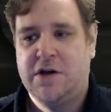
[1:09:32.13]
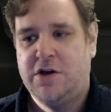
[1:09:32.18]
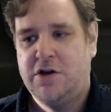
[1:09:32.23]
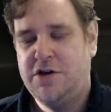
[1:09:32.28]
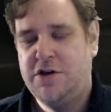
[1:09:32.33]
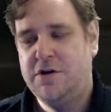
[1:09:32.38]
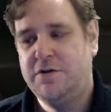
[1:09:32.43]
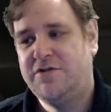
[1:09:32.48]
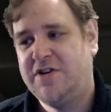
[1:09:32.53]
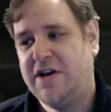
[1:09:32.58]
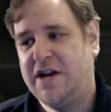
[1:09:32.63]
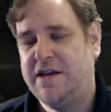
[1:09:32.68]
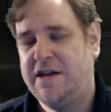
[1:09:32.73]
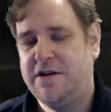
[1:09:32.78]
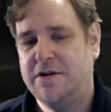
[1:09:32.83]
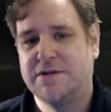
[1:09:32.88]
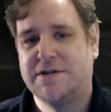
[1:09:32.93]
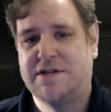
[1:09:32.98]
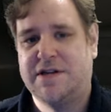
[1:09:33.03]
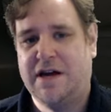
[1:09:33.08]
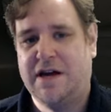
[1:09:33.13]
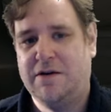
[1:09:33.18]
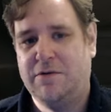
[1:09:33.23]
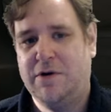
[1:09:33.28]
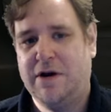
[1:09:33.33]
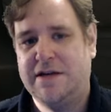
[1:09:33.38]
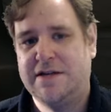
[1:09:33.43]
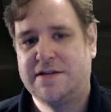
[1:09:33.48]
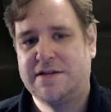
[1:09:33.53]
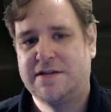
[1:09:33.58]
You tell it your stat
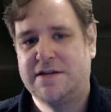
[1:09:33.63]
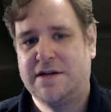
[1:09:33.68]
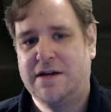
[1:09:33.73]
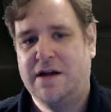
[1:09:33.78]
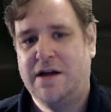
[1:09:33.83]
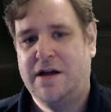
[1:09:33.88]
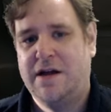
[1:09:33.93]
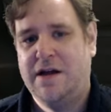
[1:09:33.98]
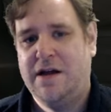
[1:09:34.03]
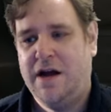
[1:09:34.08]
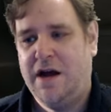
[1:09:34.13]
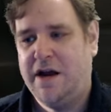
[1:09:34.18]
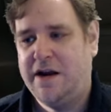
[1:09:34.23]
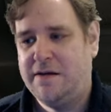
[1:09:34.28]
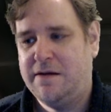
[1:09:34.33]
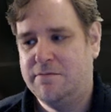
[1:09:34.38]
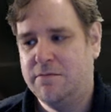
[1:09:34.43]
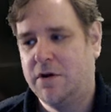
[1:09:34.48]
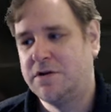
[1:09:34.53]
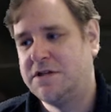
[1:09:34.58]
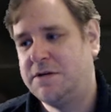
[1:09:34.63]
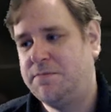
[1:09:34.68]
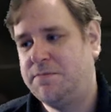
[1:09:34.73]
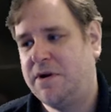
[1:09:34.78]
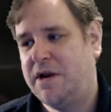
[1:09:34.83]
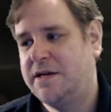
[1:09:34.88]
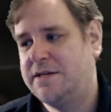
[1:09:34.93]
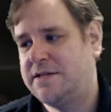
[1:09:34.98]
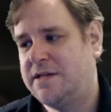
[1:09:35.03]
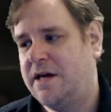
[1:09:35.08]
weights, and it
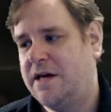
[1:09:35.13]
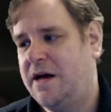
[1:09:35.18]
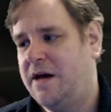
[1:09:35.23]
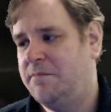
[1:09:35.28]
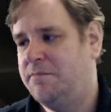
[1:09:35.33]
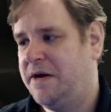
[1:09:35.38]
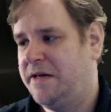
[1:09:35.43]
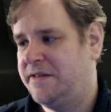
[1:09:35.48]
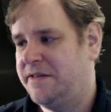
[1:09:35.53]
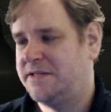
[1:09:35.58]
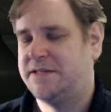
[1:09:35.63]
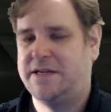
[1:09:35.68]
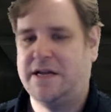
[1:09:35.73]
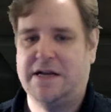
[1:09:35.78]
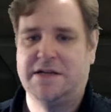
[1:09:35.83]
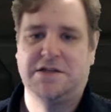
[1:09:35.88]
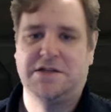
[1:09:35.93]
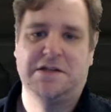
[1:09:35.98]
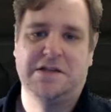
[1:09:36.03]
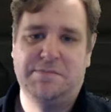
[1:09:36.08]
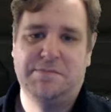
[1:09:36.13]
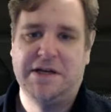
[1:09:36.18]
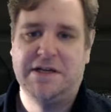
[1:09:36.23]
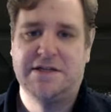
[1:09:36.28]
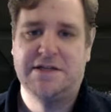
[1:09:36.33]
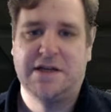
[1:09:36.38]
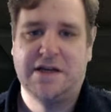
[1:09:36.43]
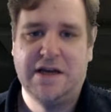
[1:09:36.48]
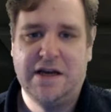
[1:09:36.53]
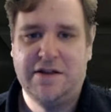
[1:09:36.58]
multiplies that by the stats on the
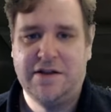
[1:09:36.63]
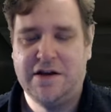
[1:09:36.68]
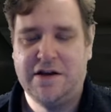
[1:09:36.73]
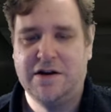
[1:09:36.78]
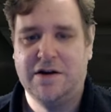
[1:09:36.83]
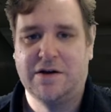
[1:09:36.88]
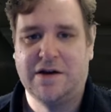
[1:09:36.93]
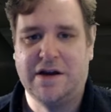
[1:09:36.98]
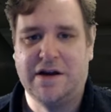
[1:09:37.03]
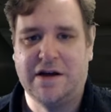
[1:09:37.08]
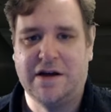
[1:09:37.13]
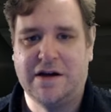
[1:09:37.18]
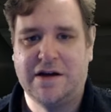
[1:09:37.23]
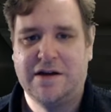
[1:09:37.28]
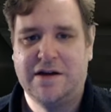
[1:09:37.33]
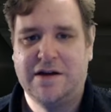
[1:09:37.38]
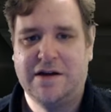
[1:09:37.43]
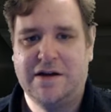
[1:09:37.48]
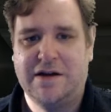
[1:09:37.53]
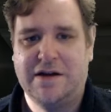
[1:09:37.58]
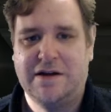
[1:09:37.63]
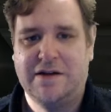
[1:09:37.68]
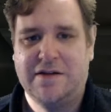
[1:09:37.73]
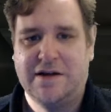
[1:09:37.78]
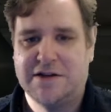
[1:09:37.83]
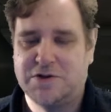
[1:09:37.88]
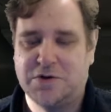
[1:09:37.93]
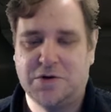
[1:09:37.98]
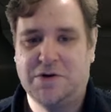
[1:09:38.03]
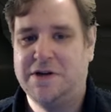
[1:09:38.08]
piece of gear that you're looking at.
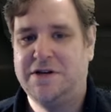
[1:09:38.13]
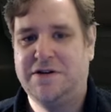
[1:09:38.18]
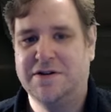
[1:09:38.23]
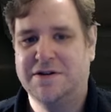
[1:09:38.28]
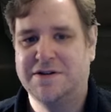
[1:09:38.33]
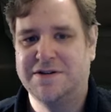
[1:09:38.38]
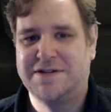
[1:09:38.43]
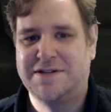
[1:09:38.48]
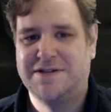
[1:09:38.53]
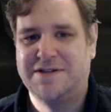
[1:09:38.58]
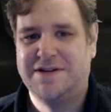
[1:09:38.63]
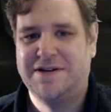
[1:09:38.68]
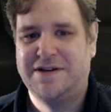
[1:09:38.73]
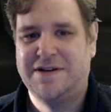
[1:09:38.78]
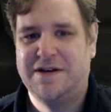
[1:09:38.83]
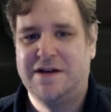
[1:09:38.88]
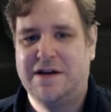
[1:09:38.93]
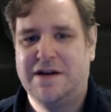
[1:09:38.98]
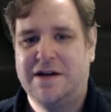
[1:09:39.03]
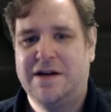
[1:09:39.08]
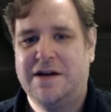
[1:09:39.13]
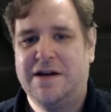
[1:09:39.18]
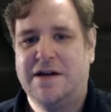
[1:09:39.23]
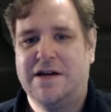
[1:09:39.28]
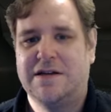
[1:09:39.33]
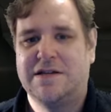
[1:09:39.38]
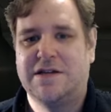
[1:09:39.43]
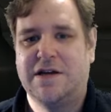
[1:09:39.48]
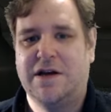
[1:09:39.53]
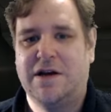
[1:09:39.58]
That's all it does.
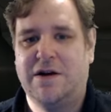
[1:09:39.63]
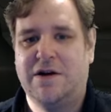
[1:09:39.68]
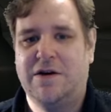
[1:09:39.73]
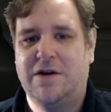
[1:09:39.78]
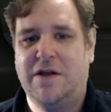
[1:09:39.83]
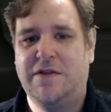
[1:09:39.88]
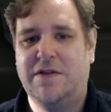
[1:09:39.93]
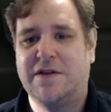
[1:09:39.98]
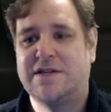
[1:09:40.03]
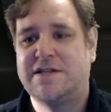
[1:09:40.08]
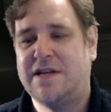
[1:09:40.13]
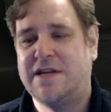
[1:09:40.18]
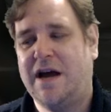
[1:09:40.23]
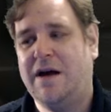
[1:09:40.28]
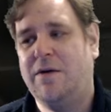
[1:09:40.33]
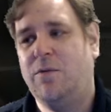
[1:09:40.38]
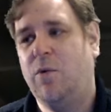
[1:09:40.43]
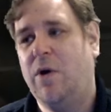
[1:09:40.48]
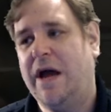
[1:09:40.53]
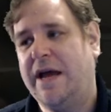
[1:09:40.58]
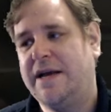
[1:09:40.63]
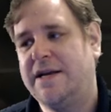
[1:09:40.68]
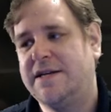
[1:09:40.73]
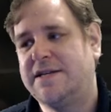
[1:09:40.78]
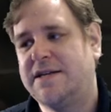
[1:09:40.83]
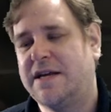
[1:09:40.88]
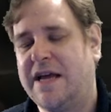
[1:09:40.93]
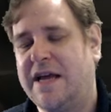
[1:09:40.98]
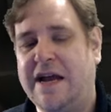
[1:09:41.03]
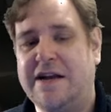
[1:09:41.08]
So, and the stat
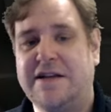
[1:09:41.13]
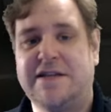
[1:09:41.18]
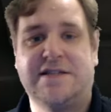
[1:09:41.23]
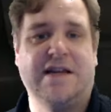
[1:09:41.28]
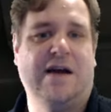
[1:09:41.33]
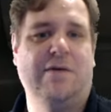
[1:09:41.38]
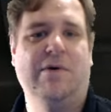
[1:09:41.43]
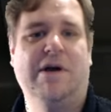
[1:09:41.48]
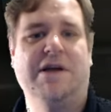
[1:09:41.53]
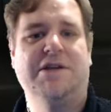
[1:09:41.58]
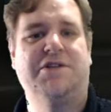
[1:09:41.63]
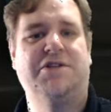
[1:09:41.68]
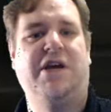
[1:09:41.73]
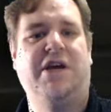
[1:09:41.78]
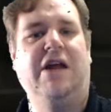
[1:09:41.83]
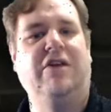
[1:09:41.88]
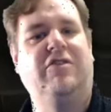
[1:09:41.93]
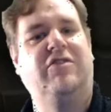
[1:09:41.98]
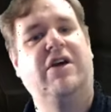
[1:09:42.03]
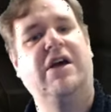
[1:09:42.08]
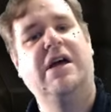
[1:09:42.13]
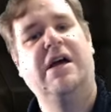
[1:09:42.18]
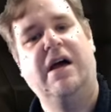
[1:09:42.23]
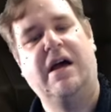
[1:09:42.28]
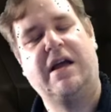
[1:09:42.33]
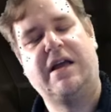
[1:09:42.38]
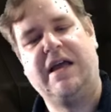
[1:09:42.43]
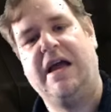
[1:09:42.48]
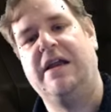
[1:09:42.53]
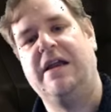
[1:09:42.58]
weights, again, stat weights change.
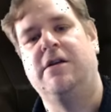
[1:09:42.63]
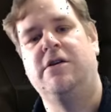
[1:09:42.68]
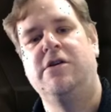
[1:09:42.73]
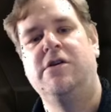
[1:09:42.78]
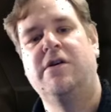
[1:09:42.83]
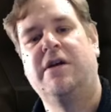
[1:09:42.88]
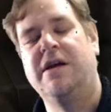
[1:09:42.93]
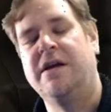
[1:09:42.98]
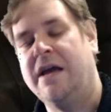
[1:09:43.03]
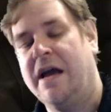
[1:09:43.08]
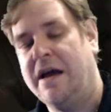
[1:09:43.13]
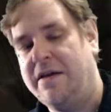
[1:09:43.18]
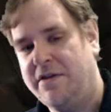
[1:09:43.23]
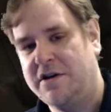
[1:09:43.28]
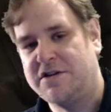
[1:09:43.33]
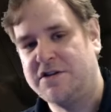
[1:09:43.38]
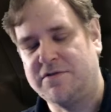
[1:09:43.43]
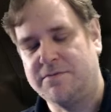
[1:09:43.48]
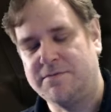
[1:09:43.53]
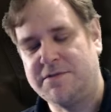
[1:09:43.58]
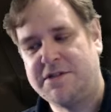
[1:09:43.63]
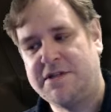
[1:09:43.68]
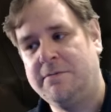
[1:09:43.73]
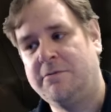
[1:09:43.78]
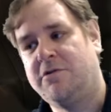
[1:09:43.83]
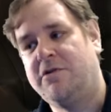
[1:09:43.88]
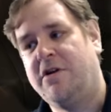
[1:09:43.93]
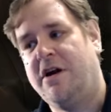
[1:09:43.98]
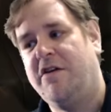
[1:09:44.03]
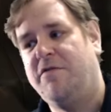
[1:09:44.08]
Again, you can get those from
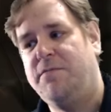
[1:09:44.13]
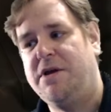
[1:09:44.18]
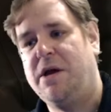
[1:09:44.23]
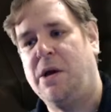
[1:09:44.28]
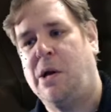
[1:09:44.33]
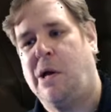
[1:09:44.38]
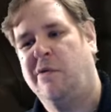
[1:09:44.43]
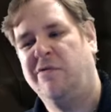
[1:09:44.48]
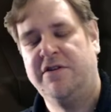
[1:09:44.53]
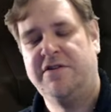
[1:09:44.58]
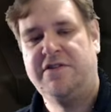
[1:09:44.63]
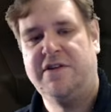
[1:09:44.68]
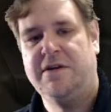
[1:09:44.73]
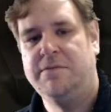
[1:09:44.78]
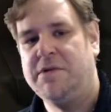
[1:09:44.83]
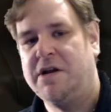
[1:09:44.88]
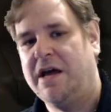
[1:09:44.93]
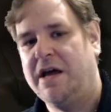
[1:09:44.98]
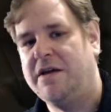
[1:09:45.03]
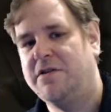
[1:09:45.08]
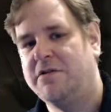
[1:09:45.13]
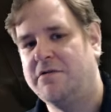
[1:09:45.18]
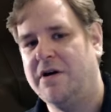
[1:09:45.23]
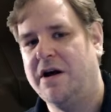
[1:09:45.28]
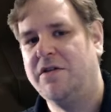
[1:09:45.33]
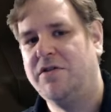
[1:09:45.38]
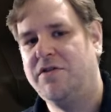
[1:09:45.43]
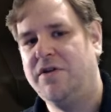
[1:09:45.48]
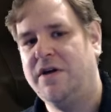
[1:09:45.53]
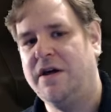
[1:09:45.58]
SimCraft, but you have to simulate the
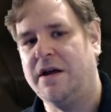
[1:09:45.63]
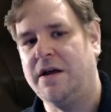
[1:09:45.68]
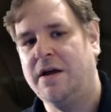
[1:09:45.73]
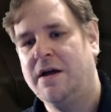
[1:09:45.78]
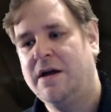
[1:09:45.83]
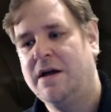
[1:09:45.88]
right thing.